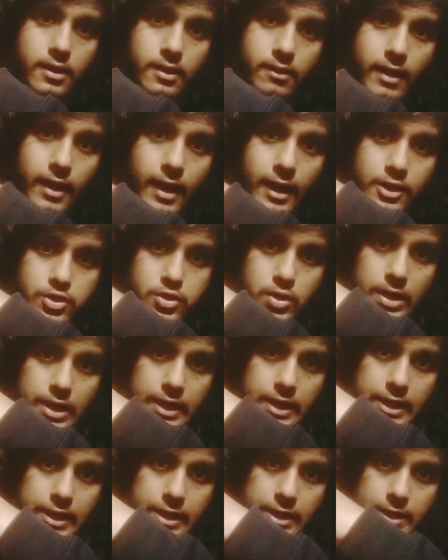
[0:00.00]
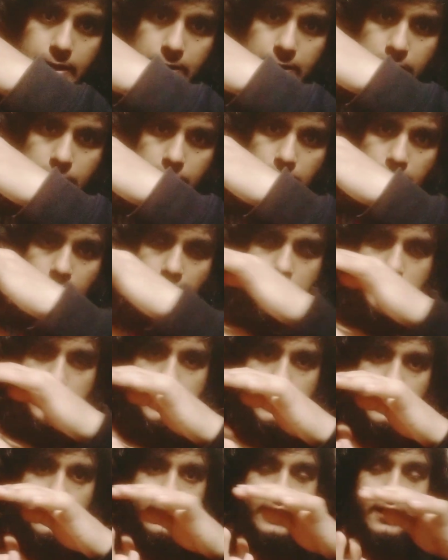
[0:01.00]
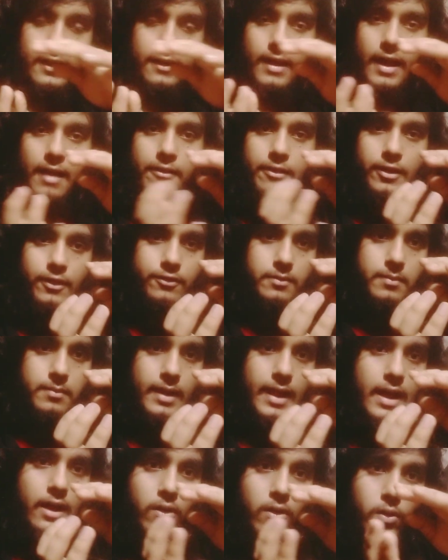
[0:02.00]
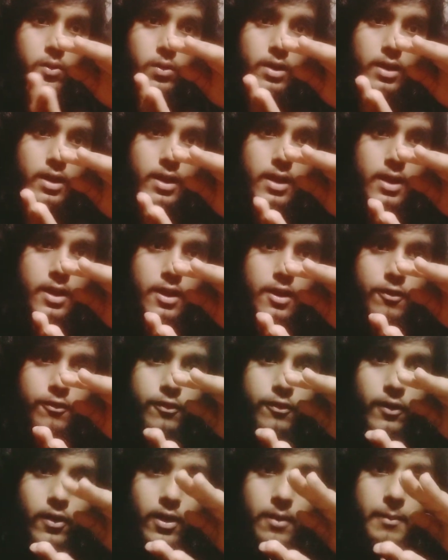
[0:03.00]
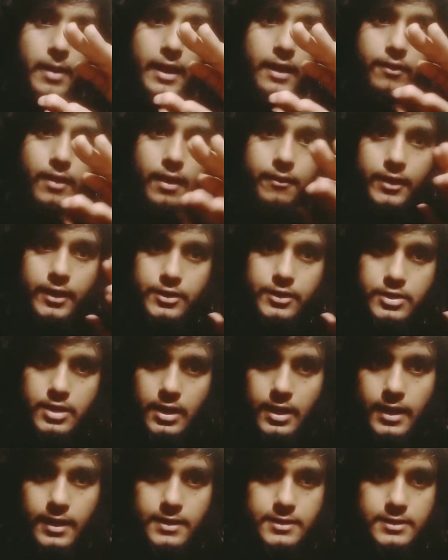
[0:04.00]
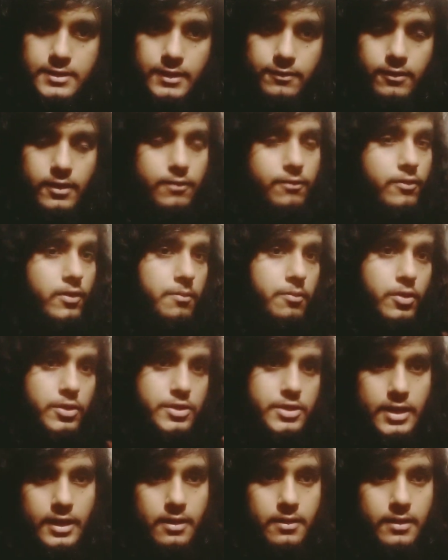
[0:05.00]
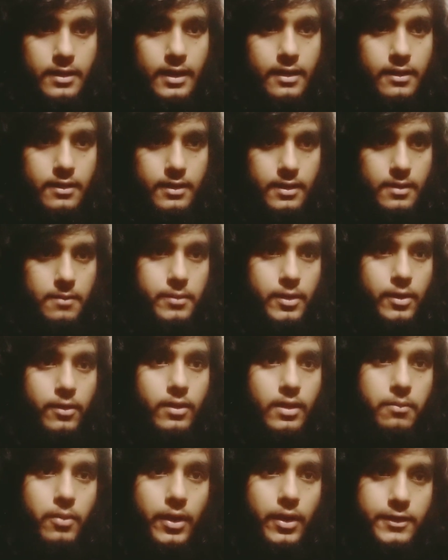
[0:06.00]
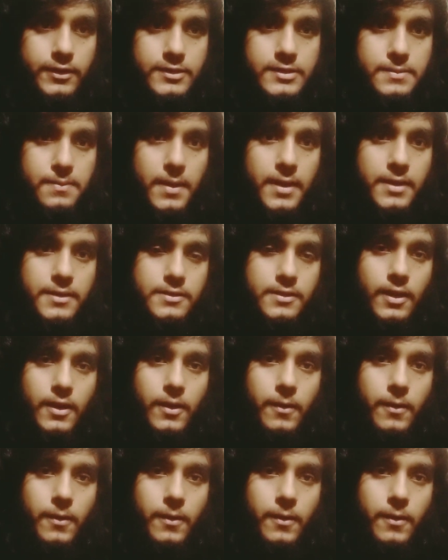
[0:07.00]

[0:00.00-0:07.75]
actually lensing the gravity of a black hole by a gravitational lens, and when we project at that in a particular point in space.